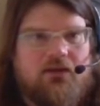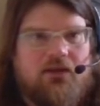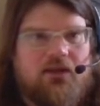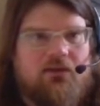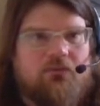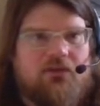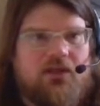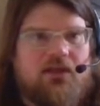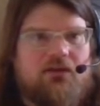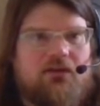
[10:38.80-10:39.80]
it will
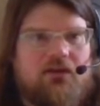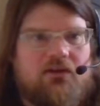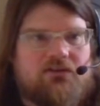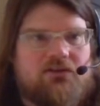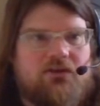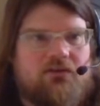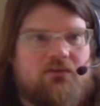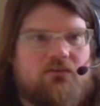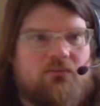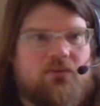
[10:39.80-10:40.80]
then ask
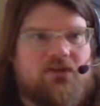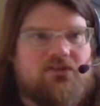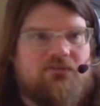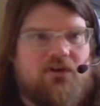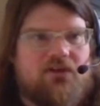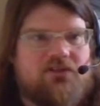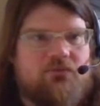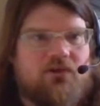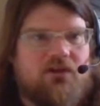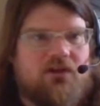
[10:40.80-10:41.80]
you which device you
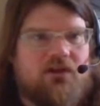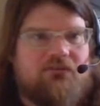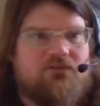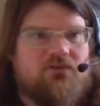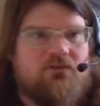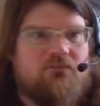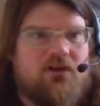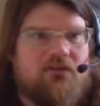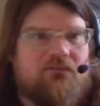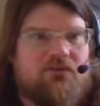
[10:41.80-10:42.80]
want, and I have two
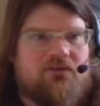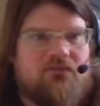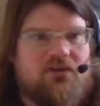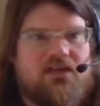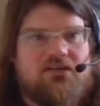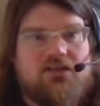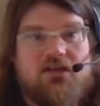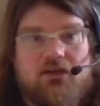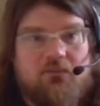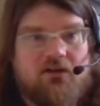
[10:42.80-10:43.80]
microphones. I've got an
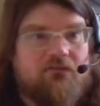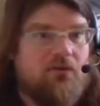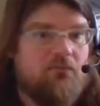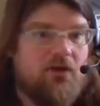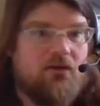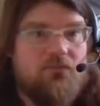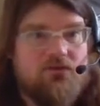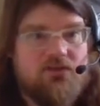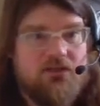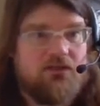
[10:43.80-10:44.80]
internal microphone in my
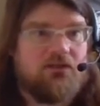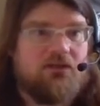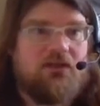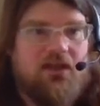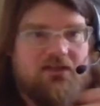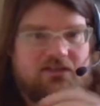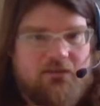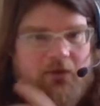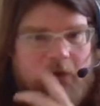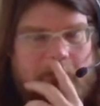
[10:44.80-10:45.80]
computer, headset
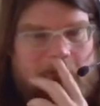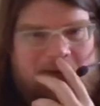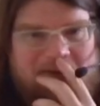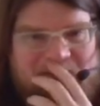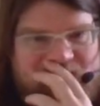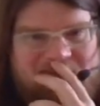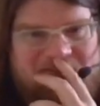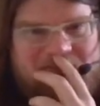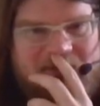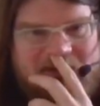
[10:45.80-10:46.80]
mic, all that kind of stuff.
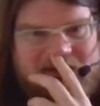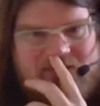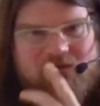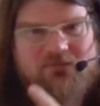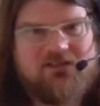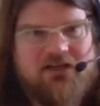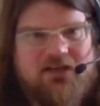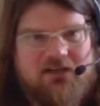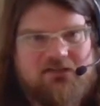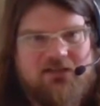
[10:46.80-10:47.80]
Okay, so I'm just going to
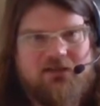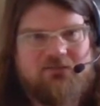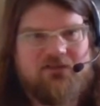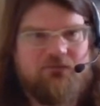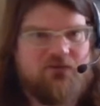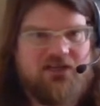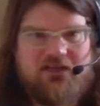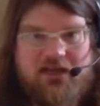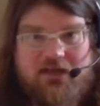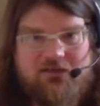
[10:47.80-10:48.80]
cancel that because I've already
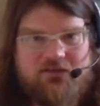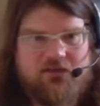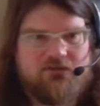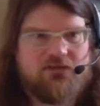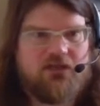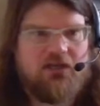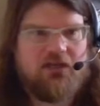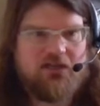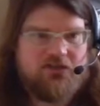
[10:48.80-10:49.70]
added those. So